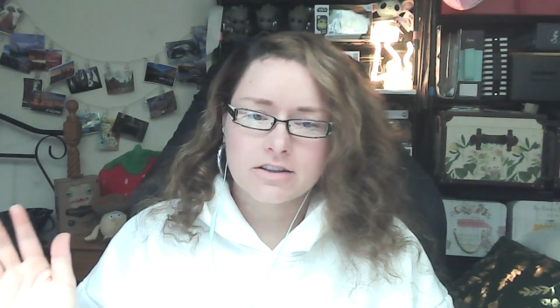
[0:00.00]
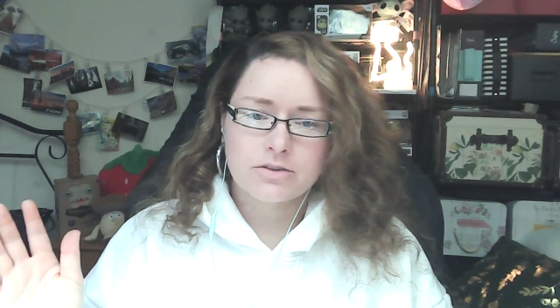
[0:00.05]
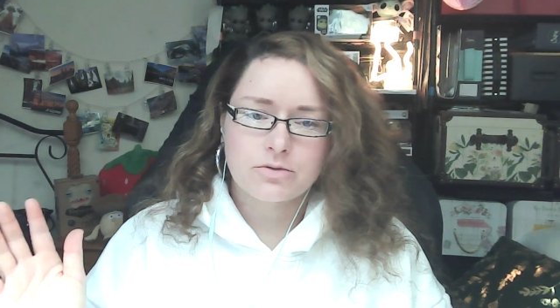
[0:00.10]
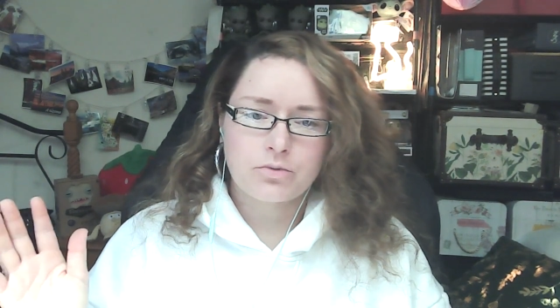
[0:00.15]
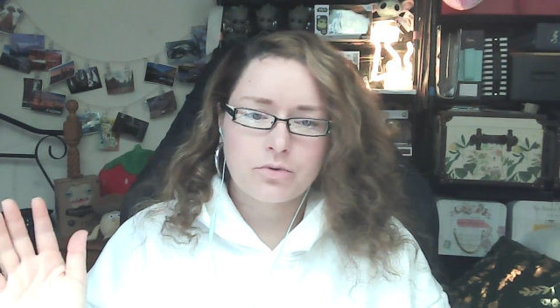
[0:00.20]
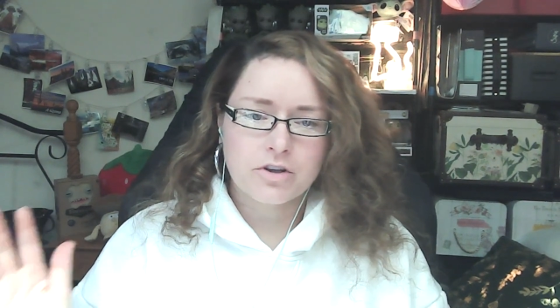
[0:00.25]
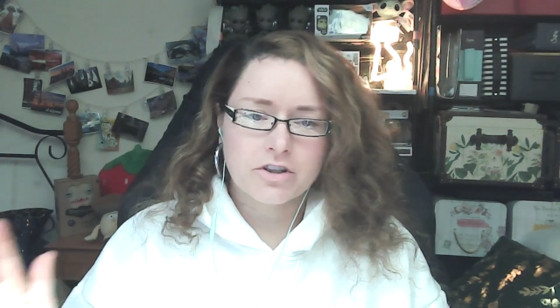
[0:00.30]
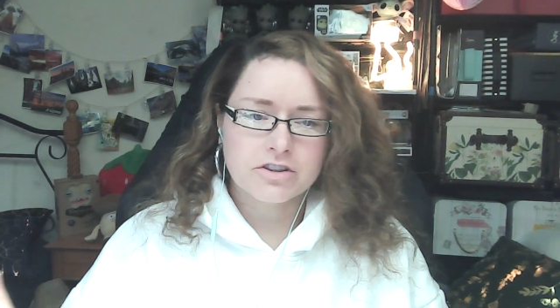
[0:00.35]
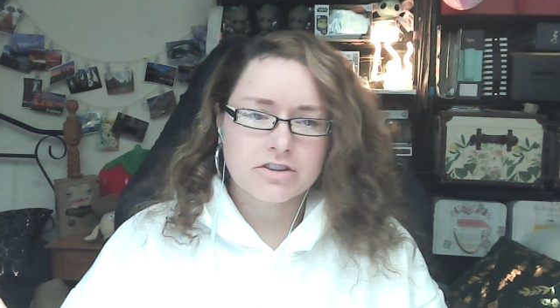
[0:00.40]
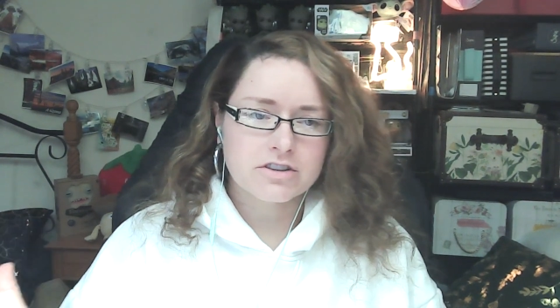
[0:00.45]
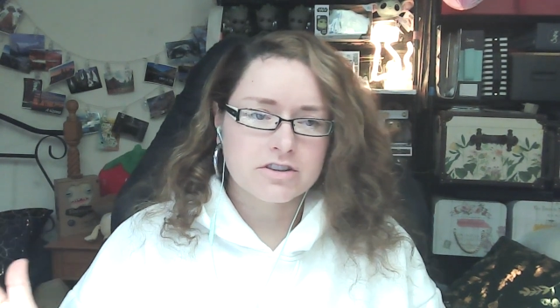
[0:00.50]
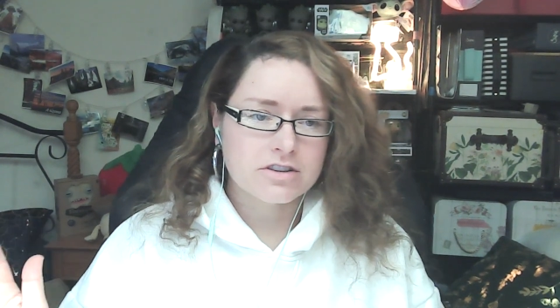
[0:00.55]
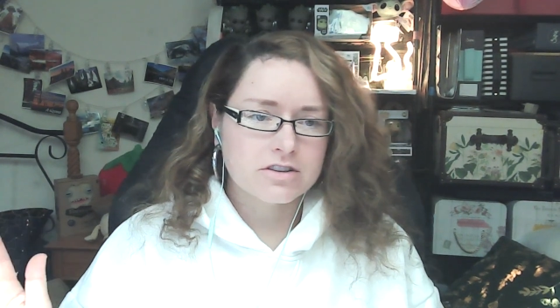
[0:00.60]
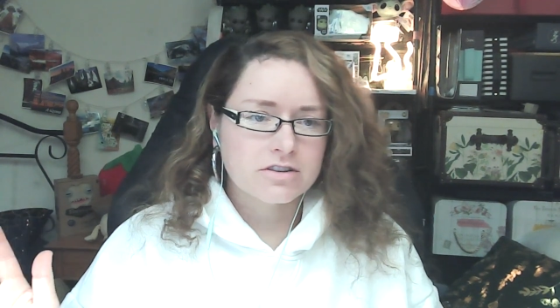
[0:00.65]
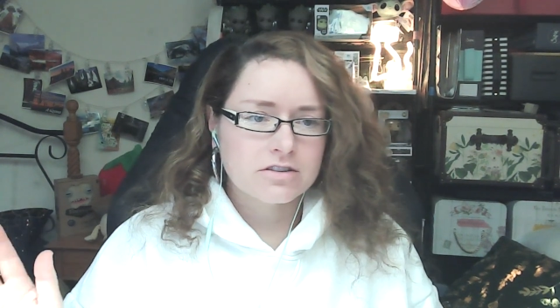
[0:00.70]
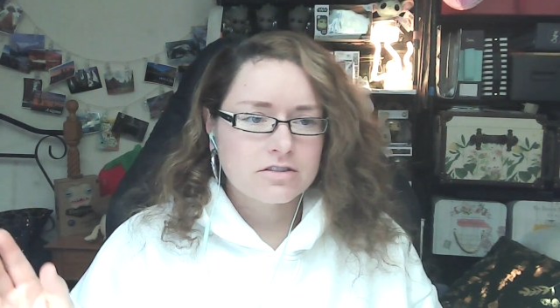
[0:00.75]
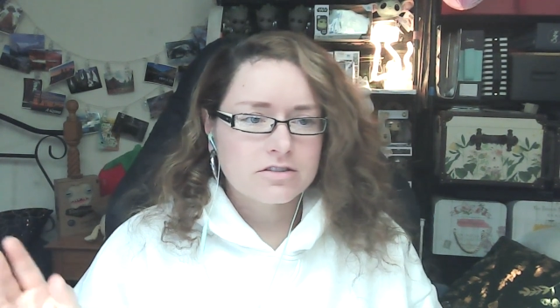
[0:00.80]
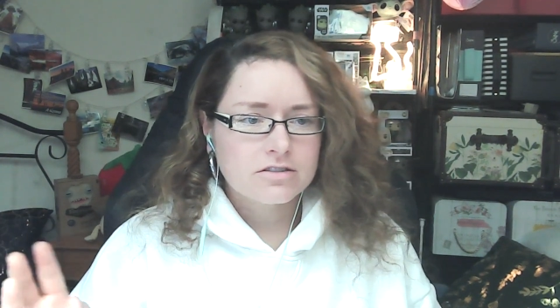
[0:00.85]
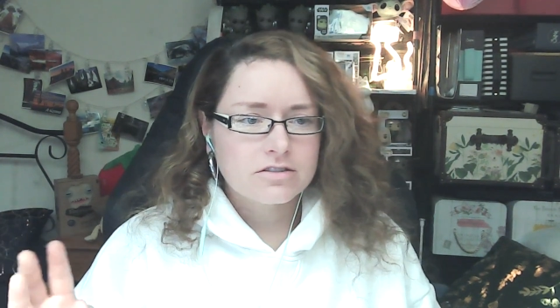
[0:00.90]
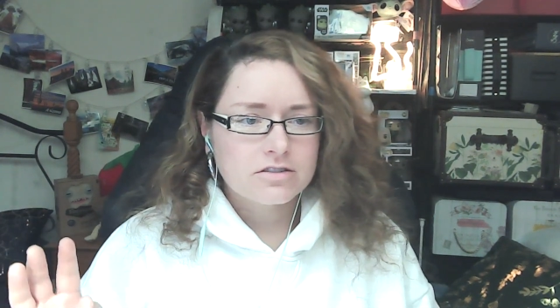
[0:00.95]
weird
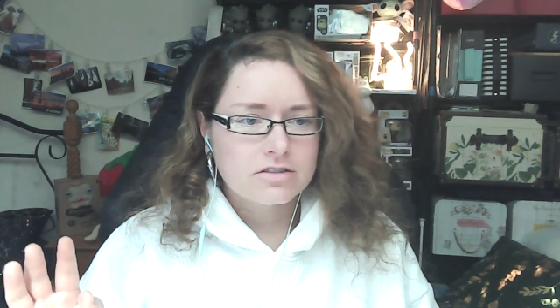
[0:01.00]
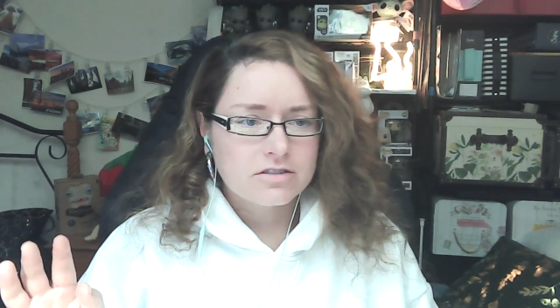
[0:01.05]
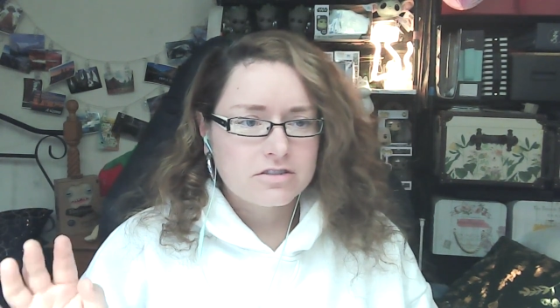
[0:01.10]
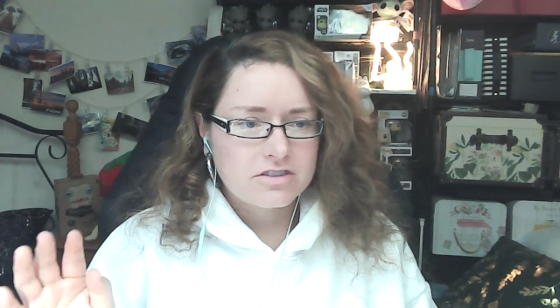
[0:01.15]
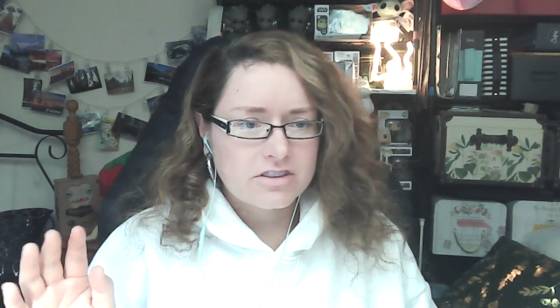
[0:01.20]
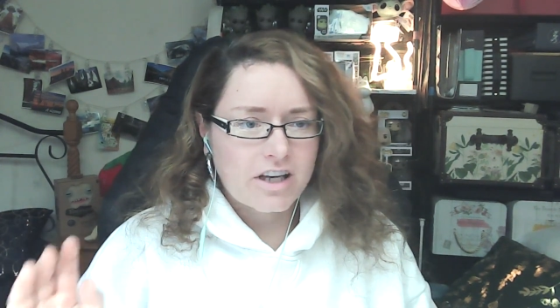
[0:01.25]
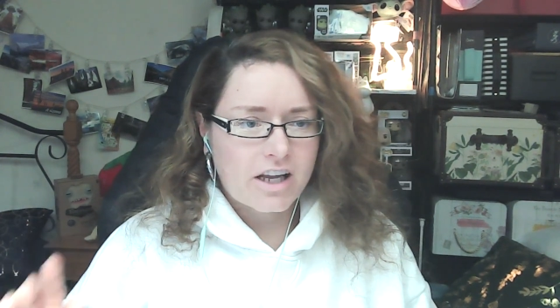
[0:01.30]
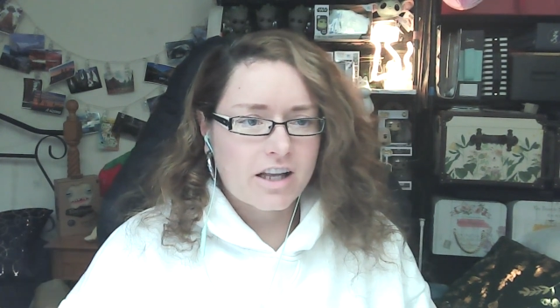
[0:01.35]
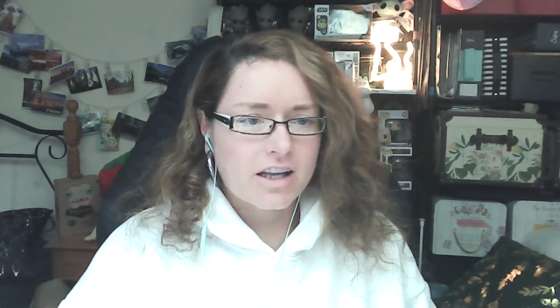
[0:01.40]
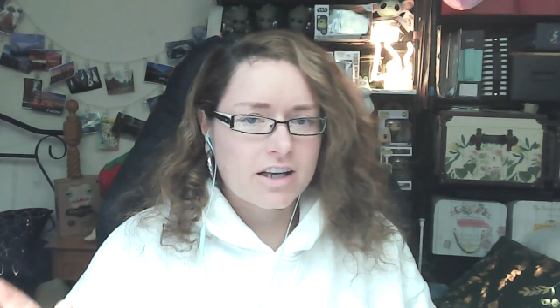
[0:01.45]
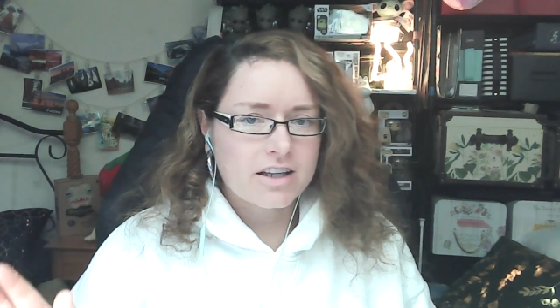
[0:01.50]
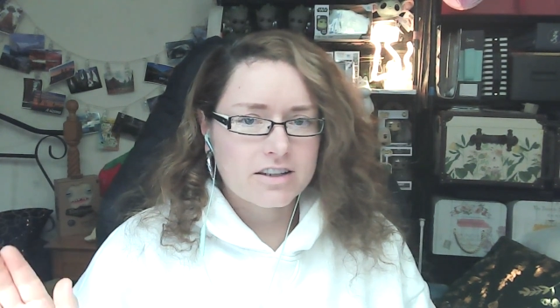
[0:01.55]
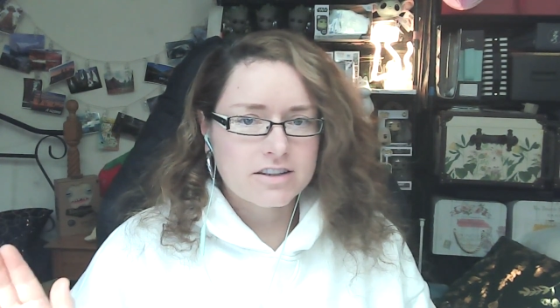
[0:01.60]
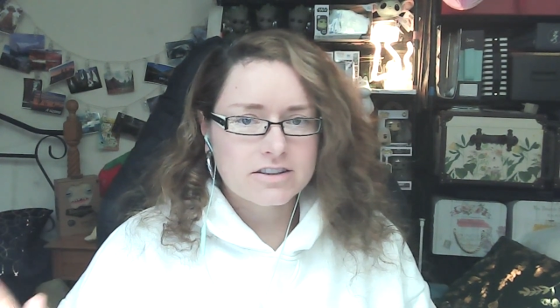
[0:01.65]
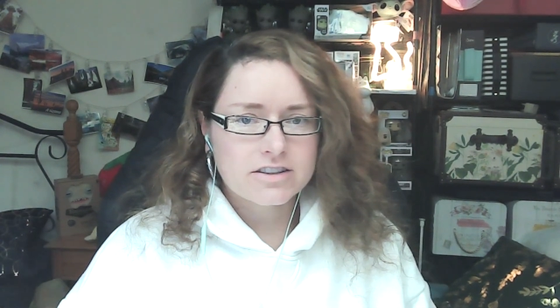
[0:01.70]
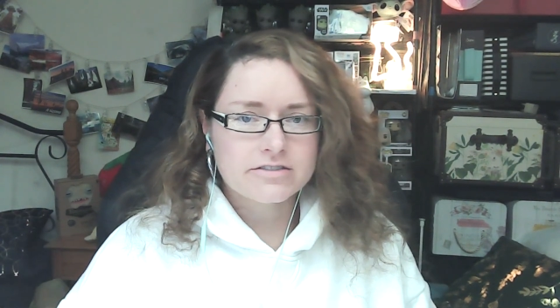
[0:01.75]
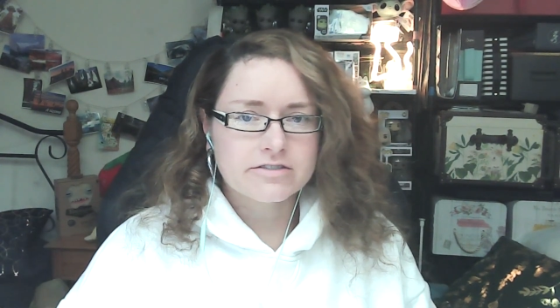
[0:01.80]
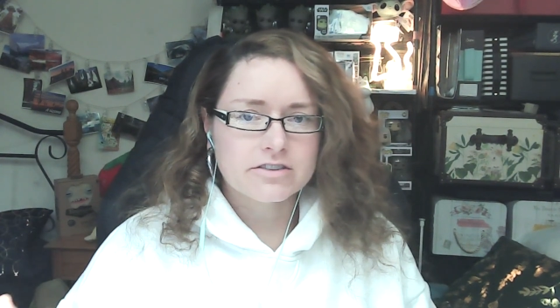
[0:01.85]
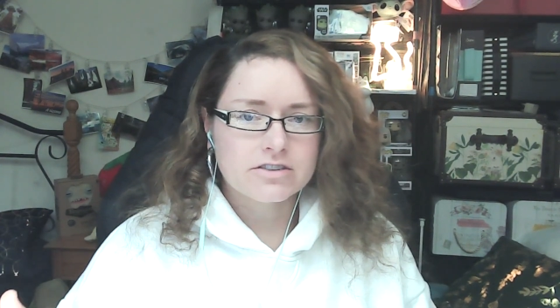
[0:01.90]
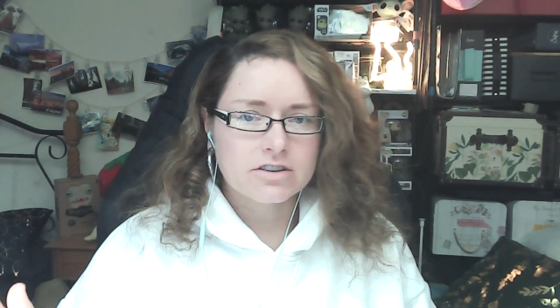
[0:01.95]
technical
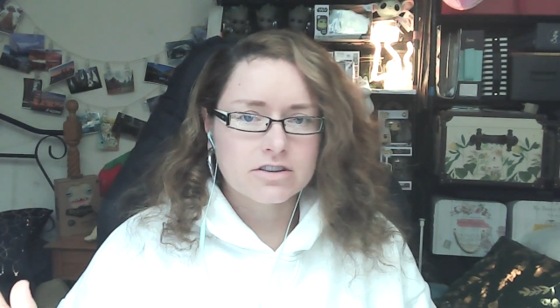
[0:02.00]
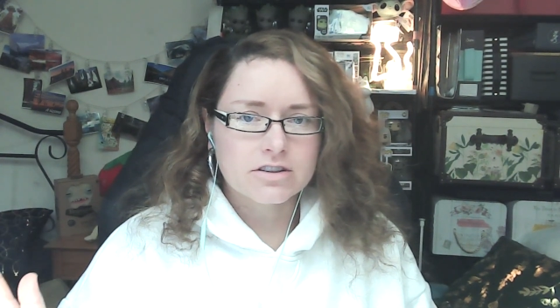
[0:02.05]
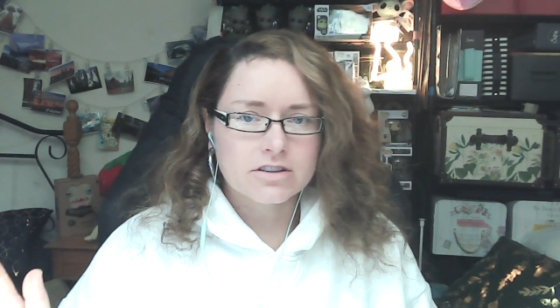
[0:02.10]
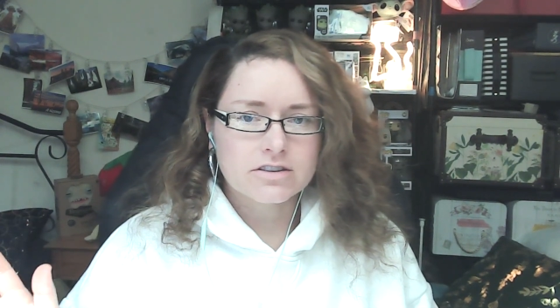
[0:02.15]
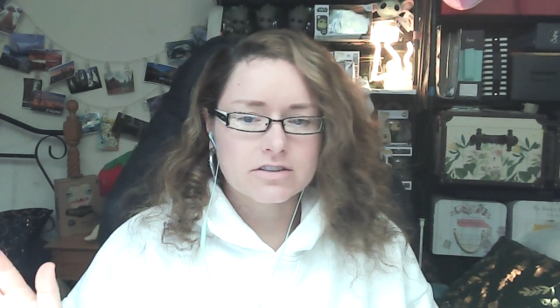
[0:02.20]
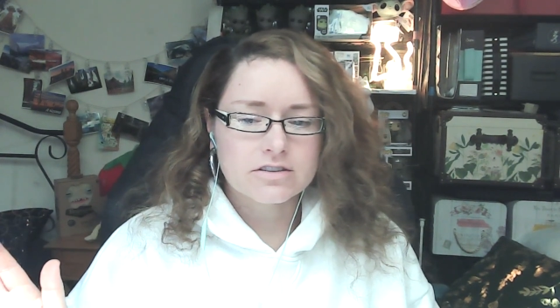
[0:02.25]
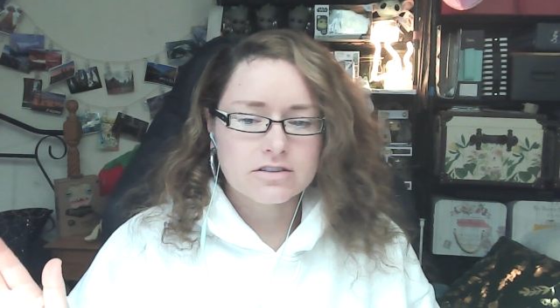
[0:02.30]
difficulties.